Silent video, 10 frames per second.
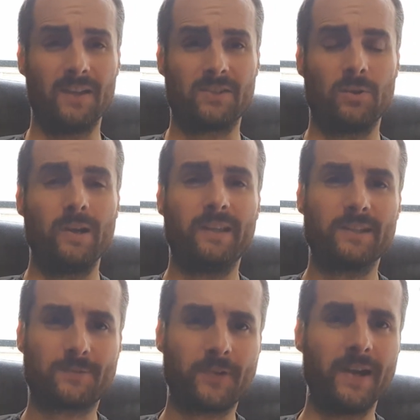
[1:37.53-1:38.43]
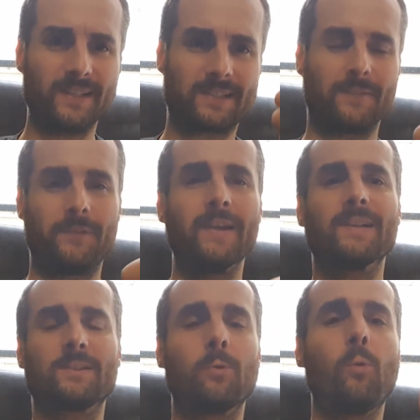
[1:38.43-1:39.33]
So it is first
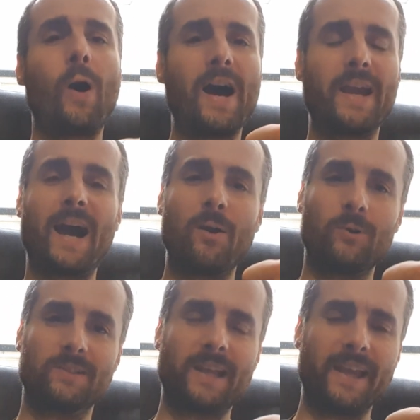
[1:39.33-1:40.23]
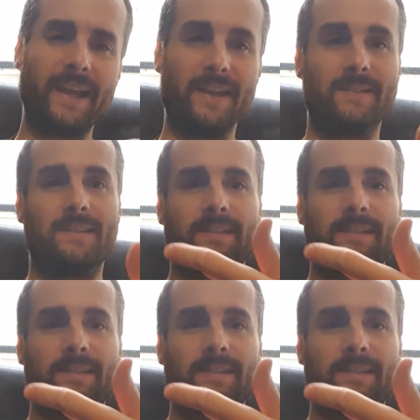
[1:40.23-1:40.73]
things why I was against.